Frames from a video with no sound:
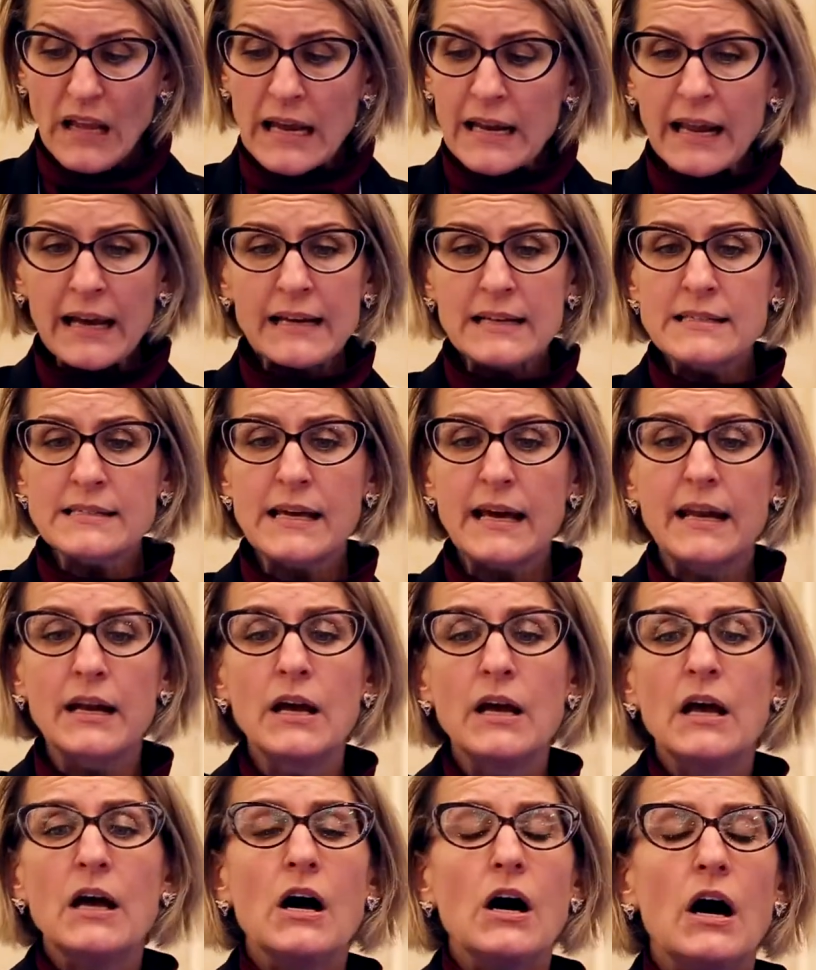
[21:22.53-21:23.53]
And like I said,
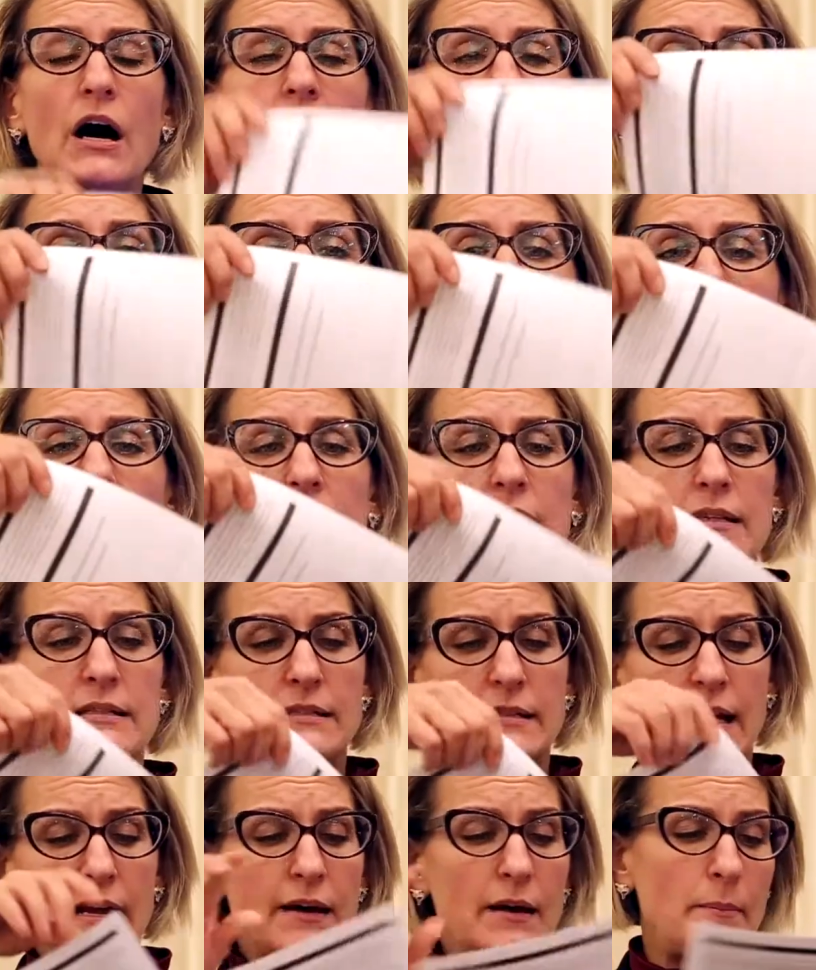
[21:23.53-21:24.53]
on here I
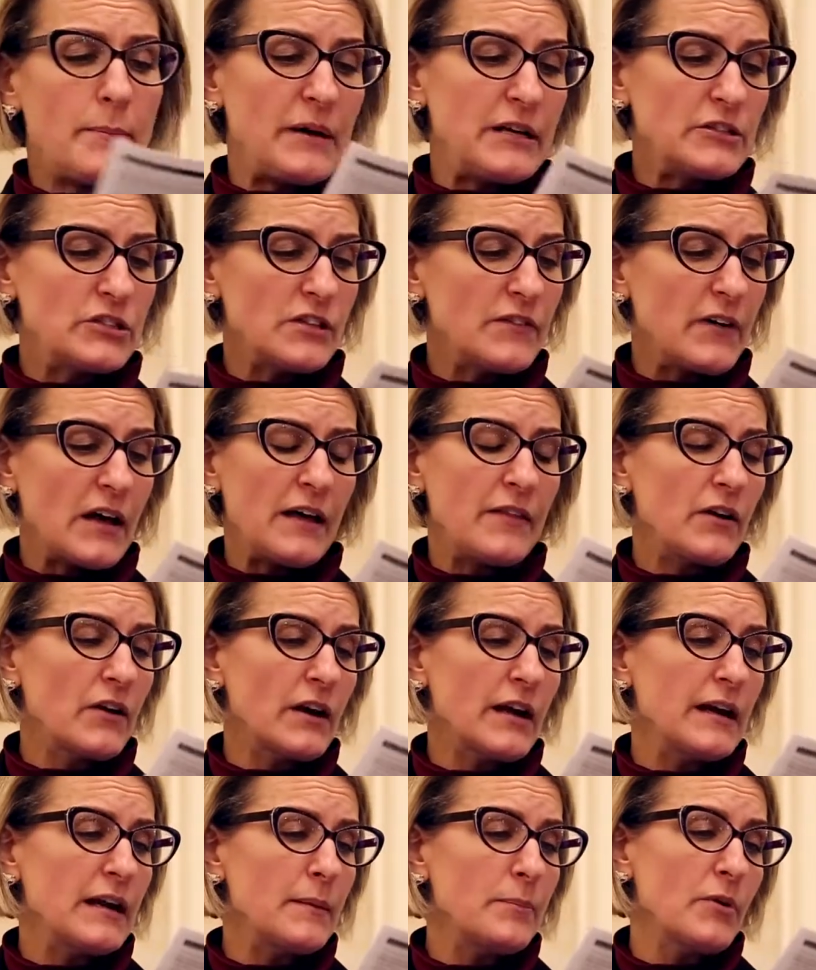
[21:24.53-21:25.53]
listed out a bunch of other
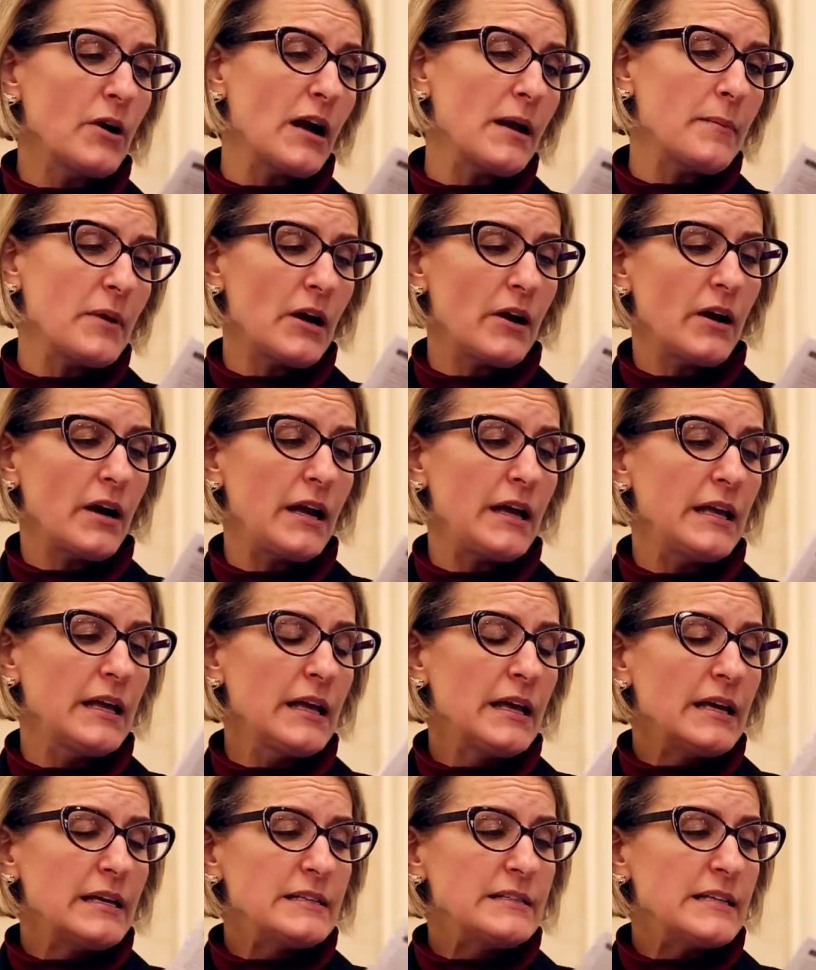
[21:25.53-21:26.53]
kind of primary
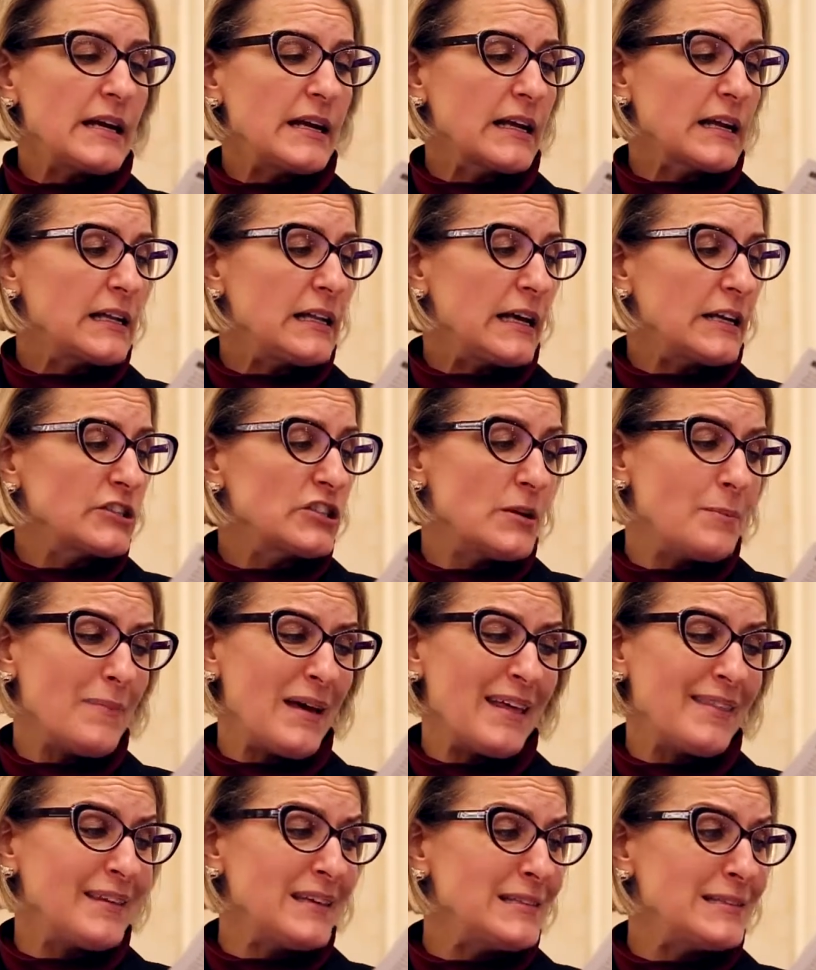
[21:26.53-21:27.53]
data collection
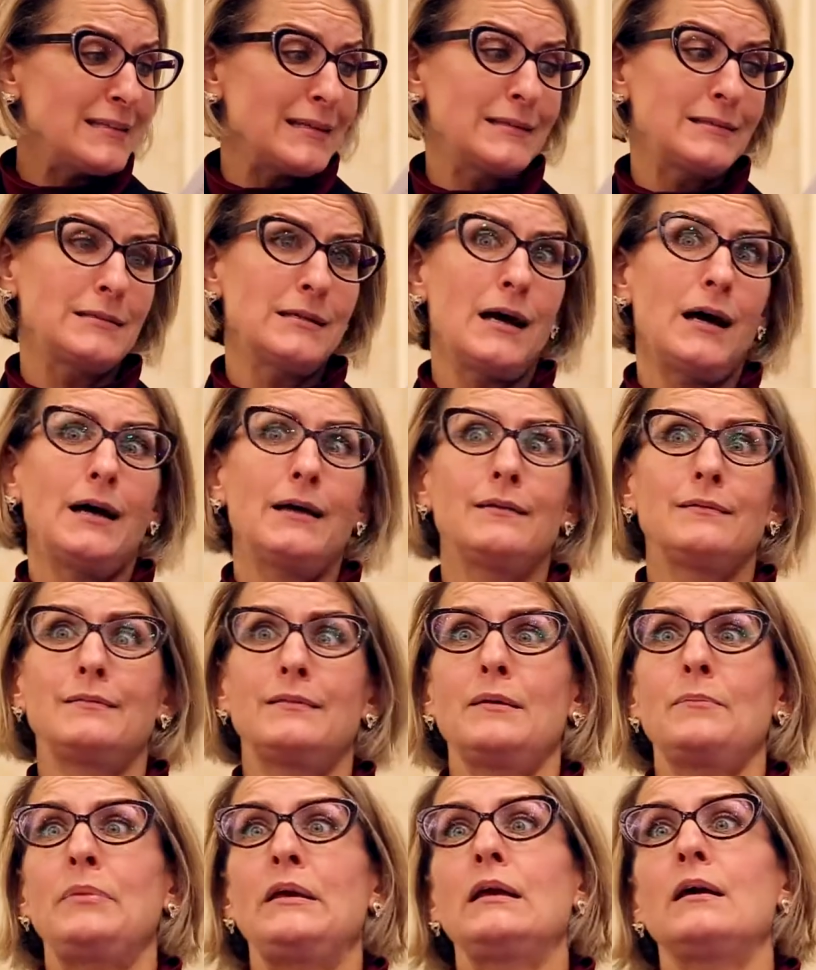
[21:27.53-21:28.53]
methods. It's
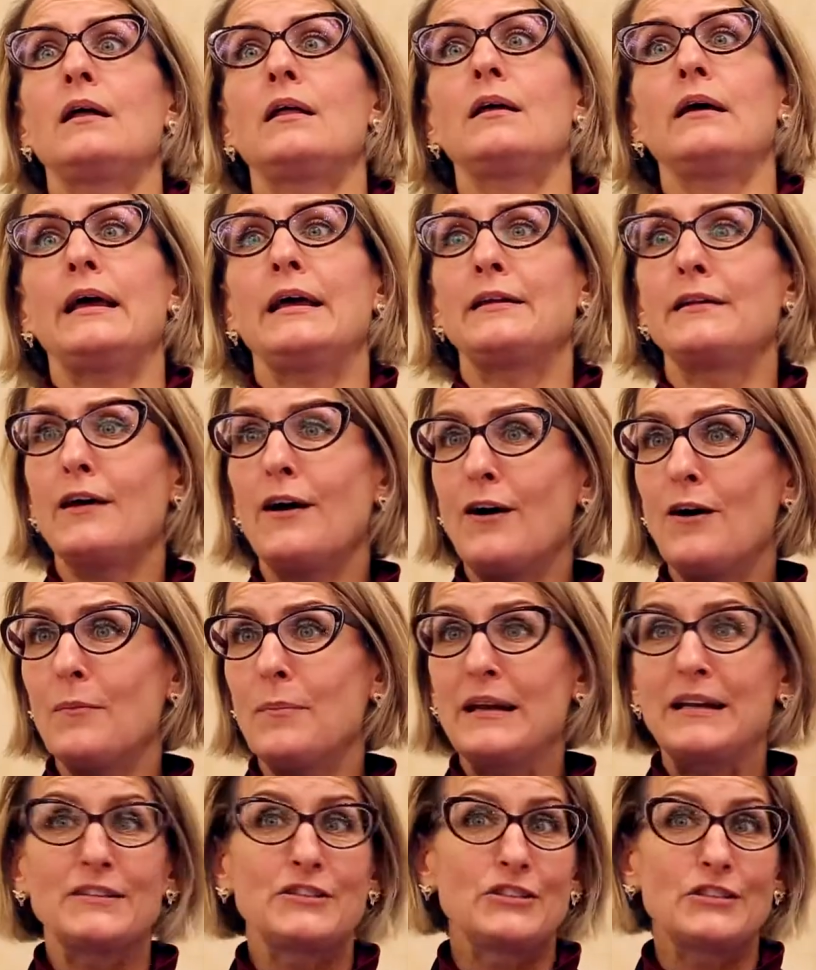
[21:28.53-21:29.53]
not the be-all, end-all,
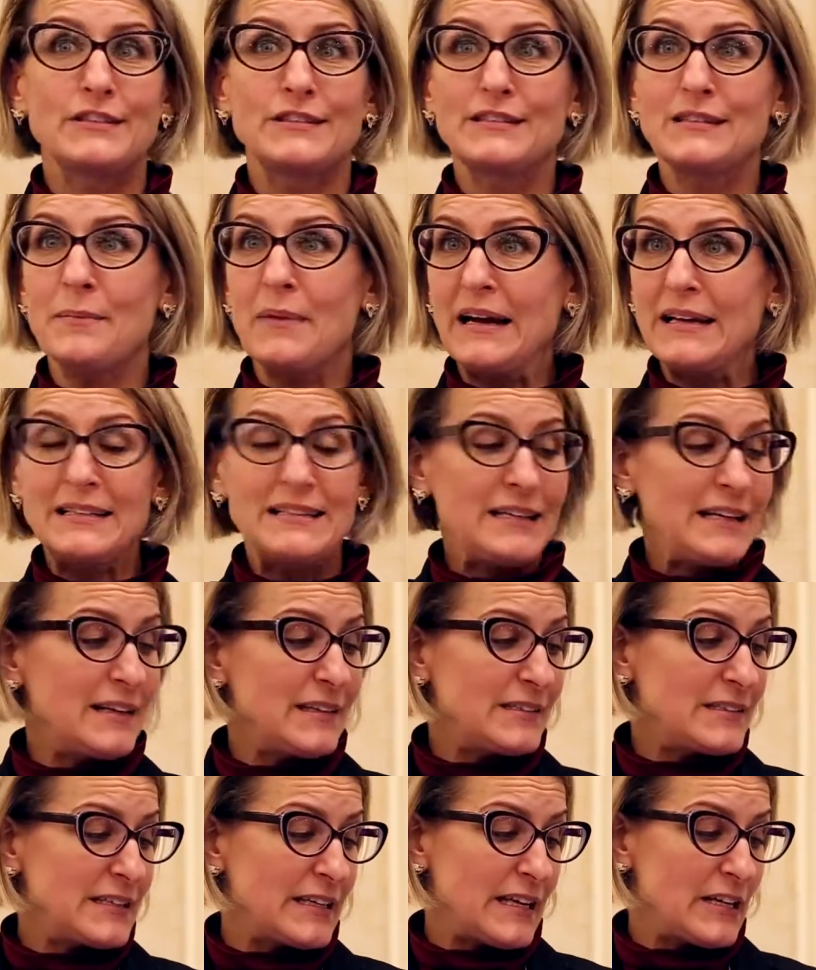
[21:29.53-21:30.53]
but it's just some
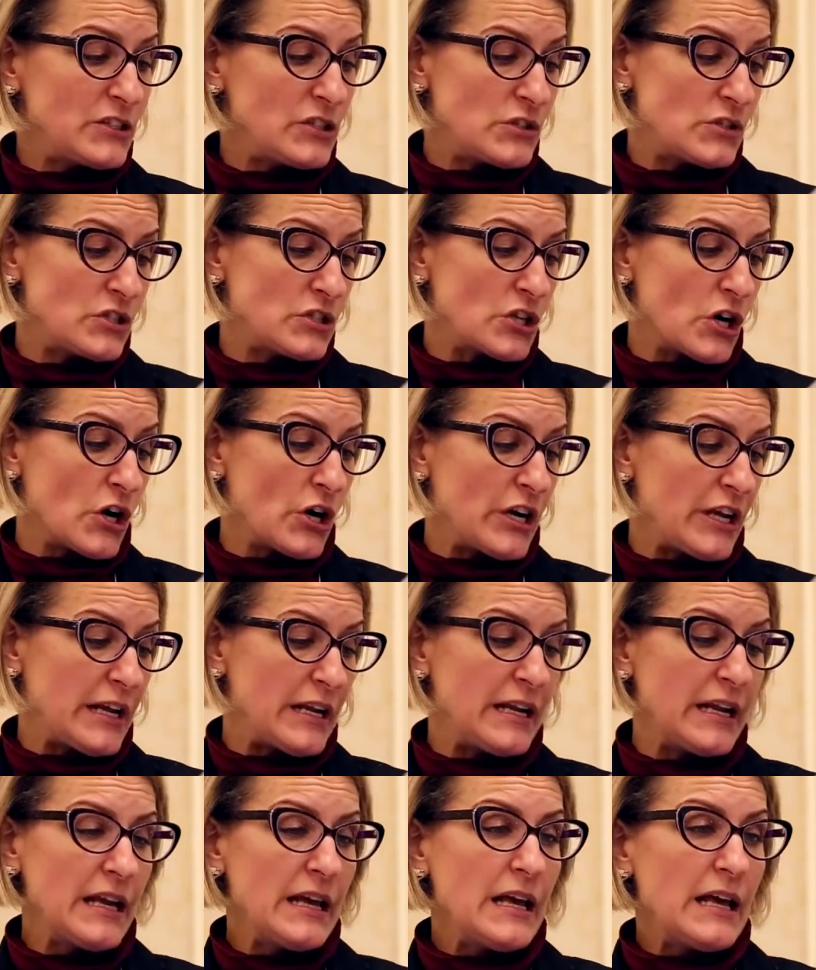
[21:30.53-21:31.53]
ideas to get you
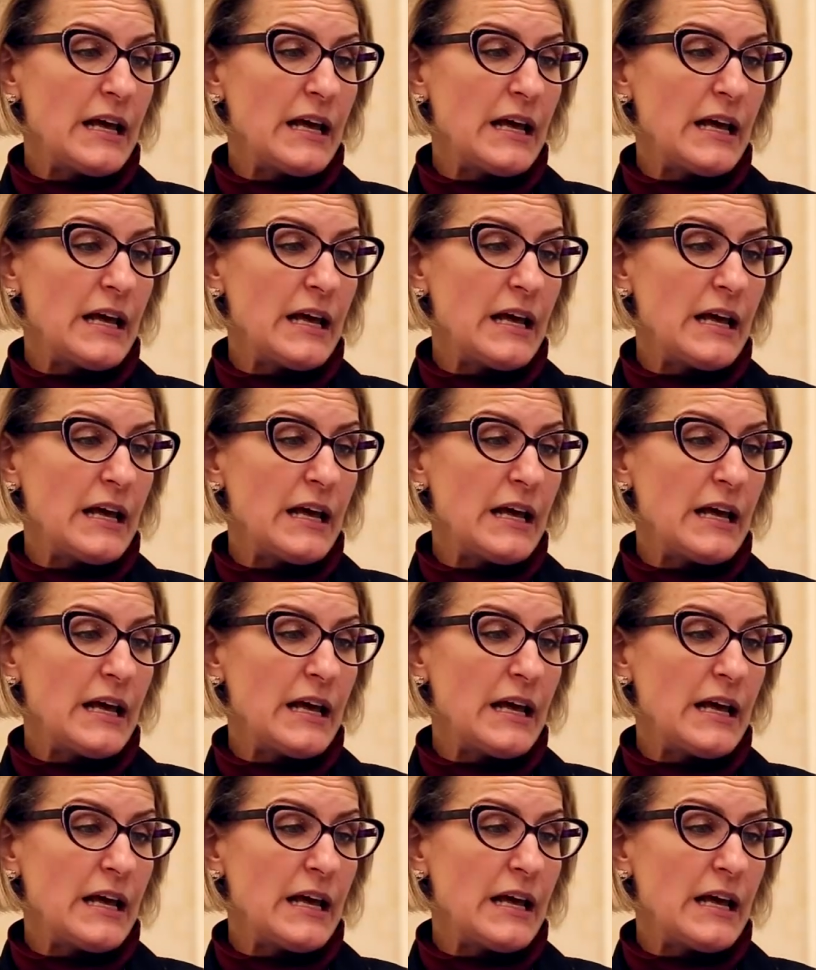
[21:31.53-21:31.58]
started.